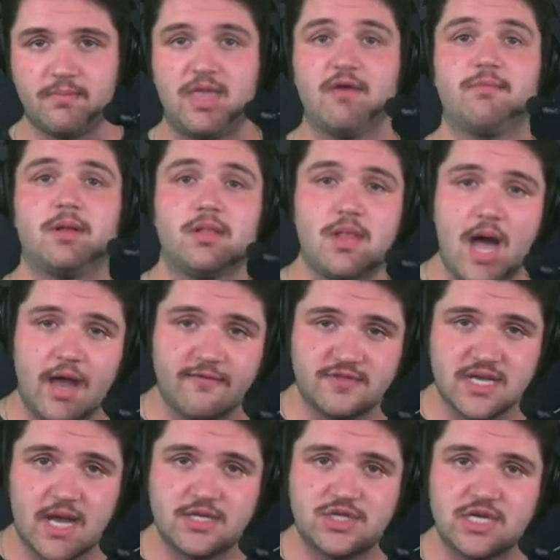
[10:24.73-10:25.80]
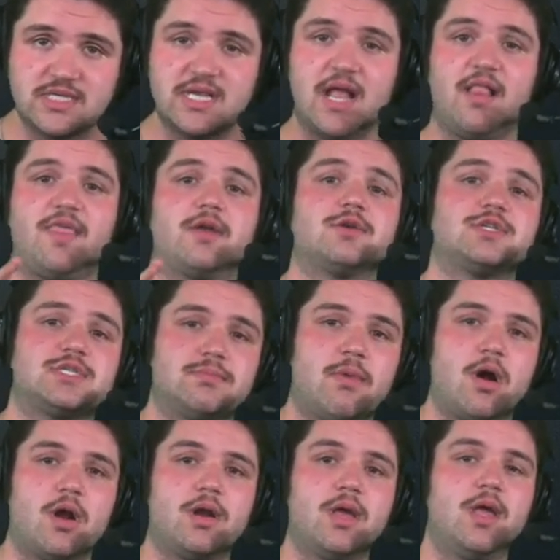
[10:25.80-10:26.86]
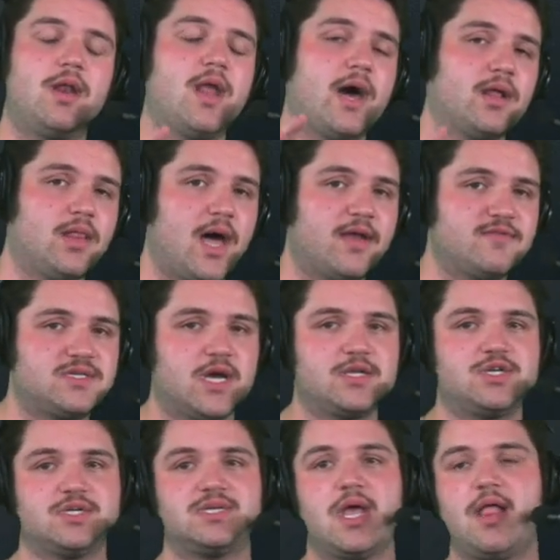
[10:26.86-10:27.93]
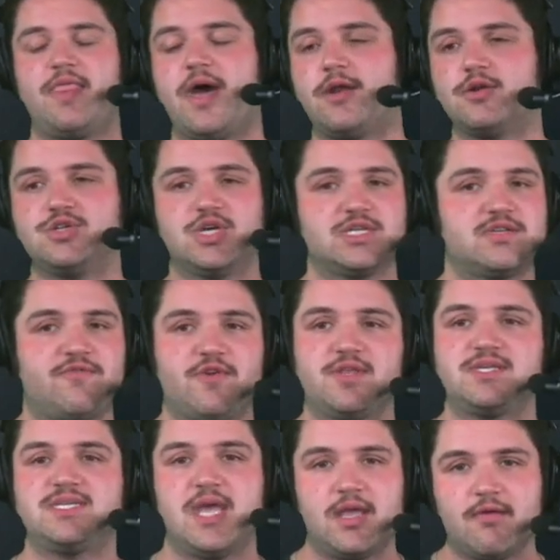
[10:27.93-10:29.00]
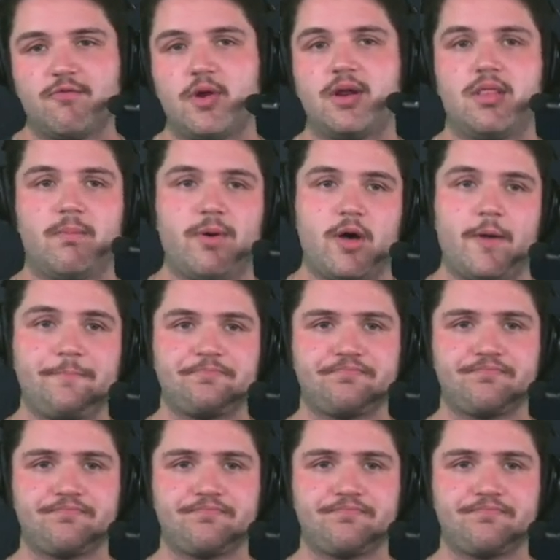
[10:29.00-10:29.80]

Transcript: Give him a lot of touches that are smart, not a lot of touches that are just for the sake of running the ball.